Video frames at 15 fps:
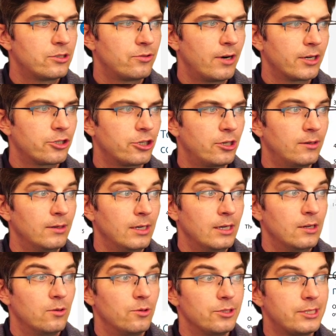structure,
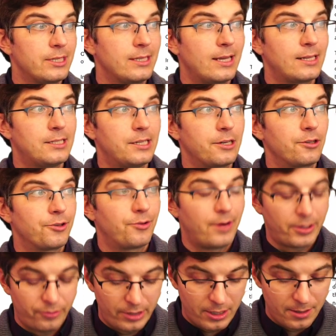we'll see that single
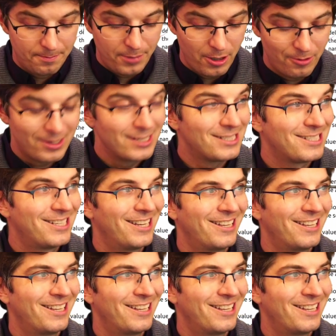directory components,